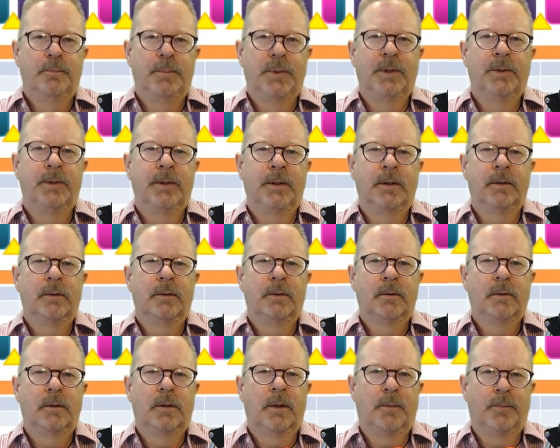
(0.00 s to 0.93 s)
building
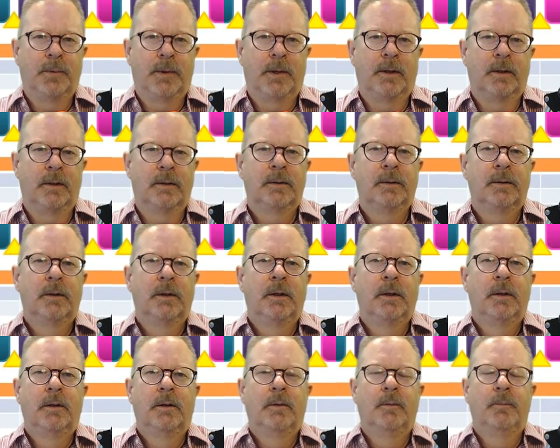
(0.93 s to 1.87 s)
a product,
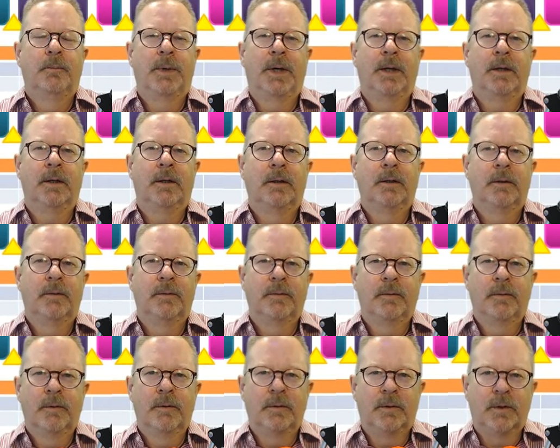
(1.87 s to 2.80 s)
but
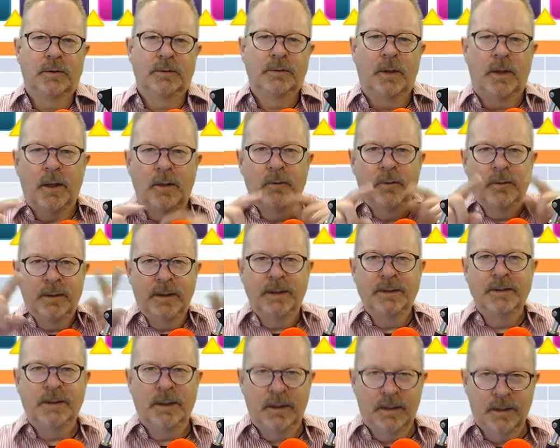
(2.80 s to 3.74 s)
there's other
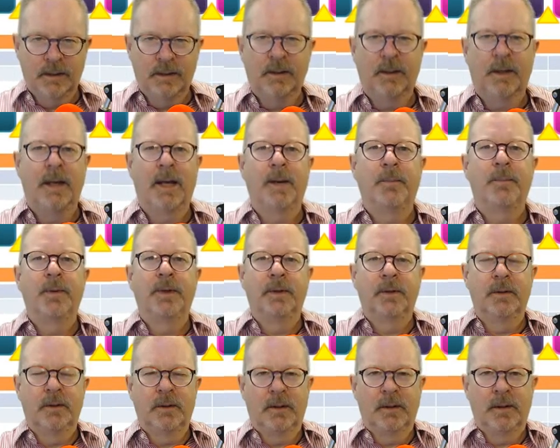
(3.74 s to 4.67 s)
things I think that happen
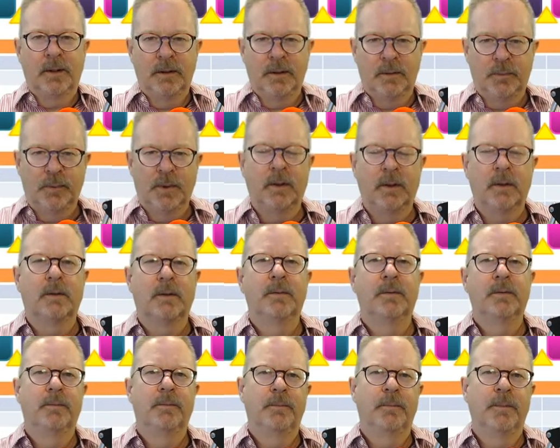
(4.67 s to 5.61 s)
in the product
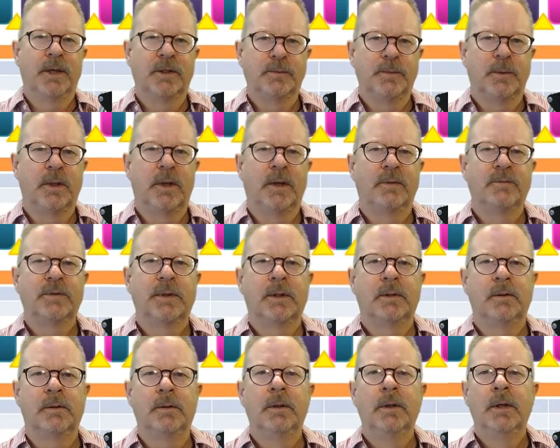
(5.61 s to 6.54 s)
management
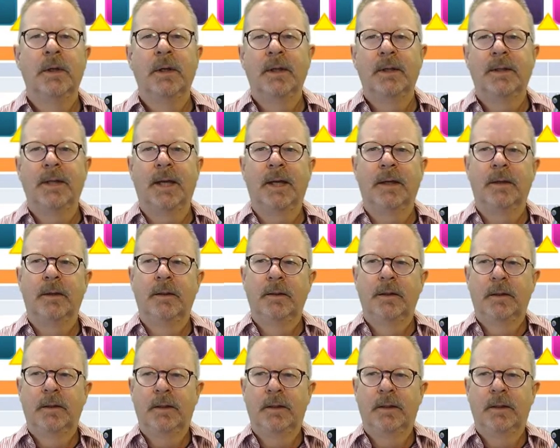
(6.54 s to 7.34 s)
lifecycle that